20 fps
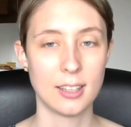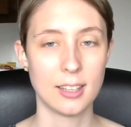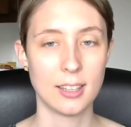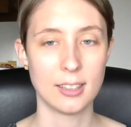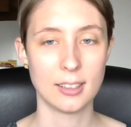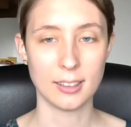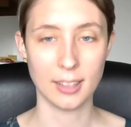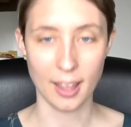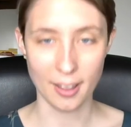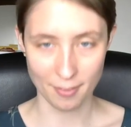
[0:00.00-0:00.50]

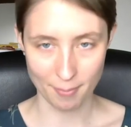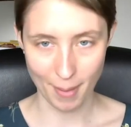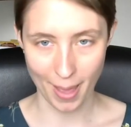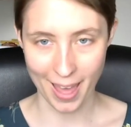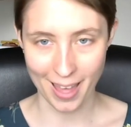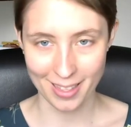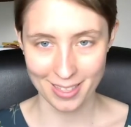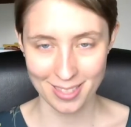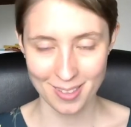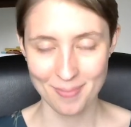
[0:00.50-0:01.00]
love math.
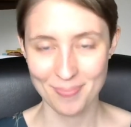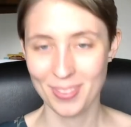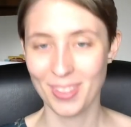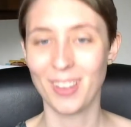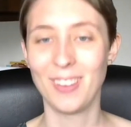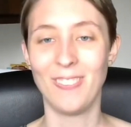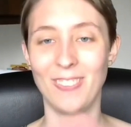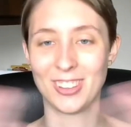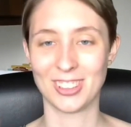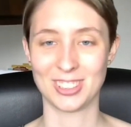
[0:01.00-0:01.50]

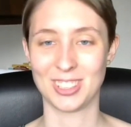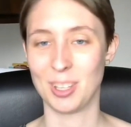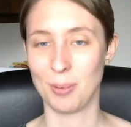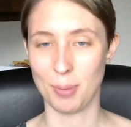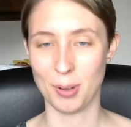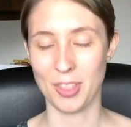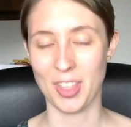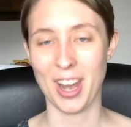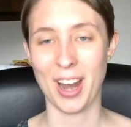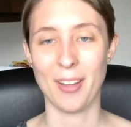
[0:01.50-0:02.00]
We're just gonna
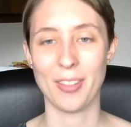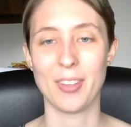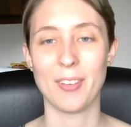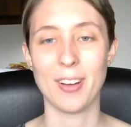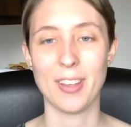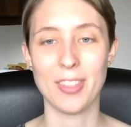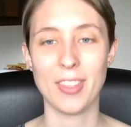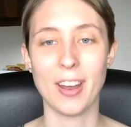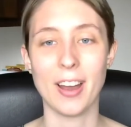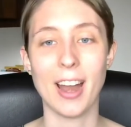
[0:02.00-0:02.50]
put that out there
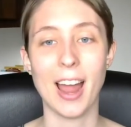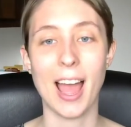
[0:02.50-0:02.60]
right there.